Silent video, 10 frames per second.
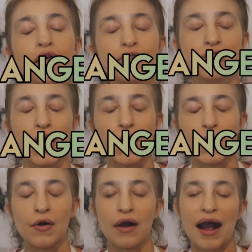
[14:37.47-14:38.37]

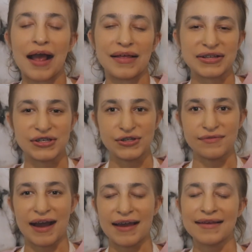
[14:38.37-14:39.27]
so I like to do that.